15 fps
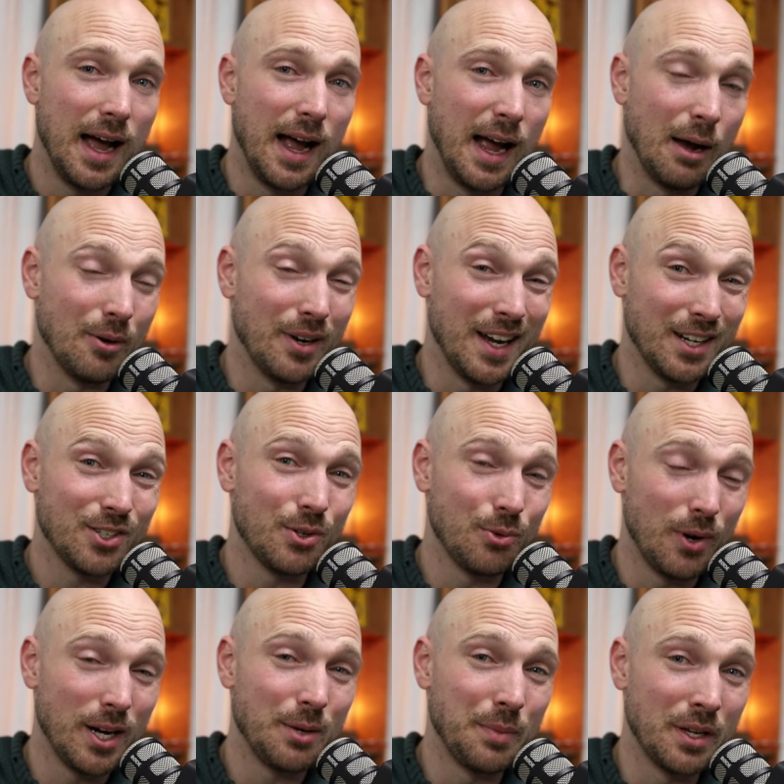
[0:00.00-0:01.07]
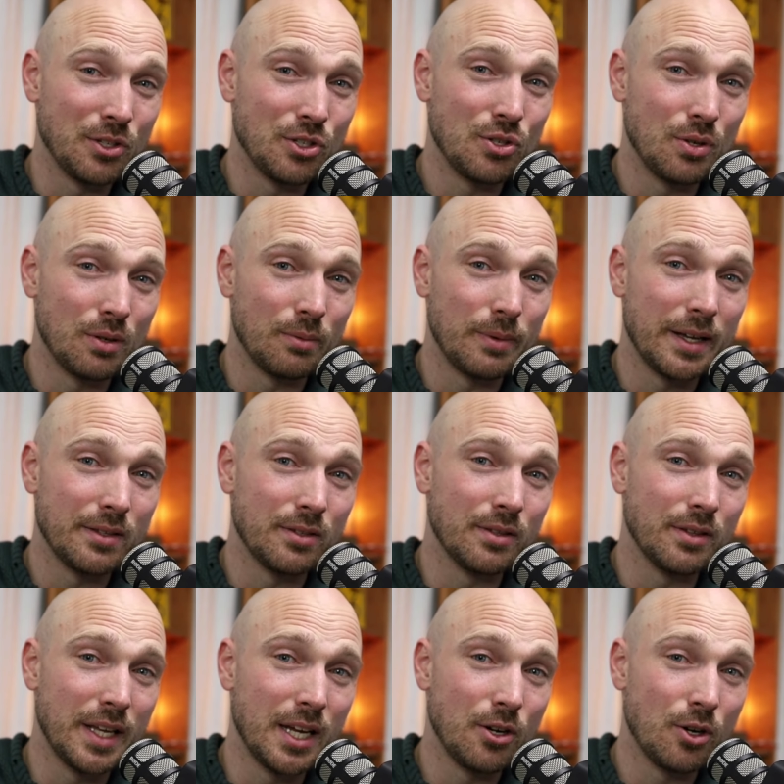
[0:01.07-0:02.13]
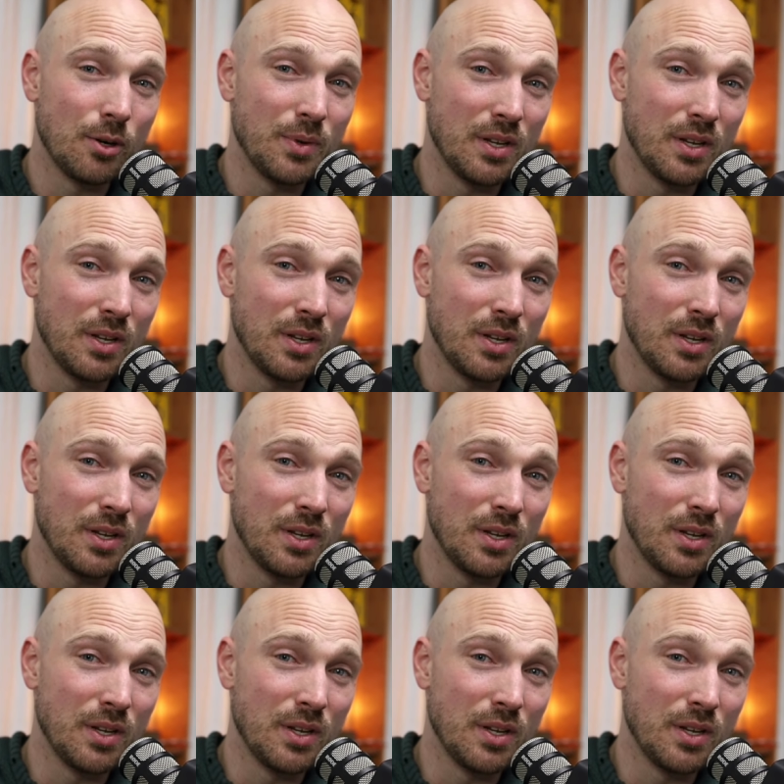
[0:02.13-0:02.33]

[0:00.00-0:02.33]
I would actually recommend sooner rather than later,